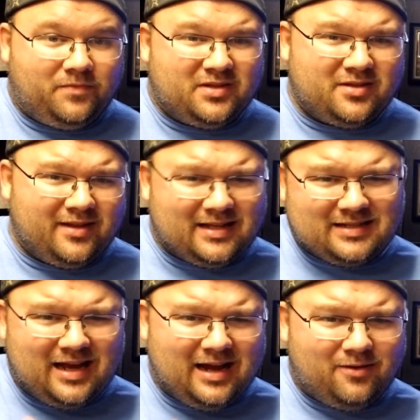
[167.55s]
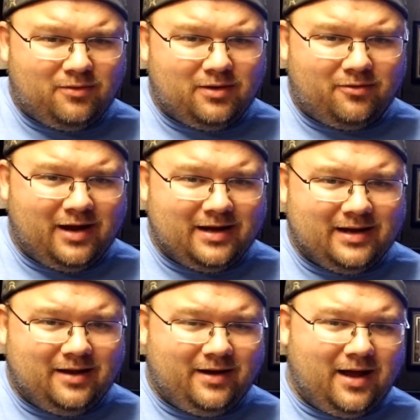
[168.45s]
So that's kind of where we're at
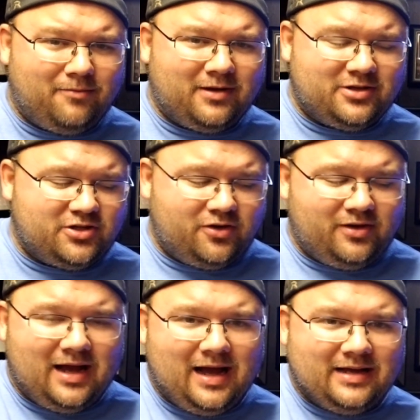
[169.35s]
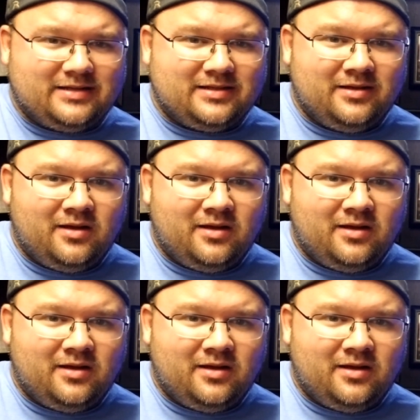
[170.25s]
now. Now I'm going to show you guys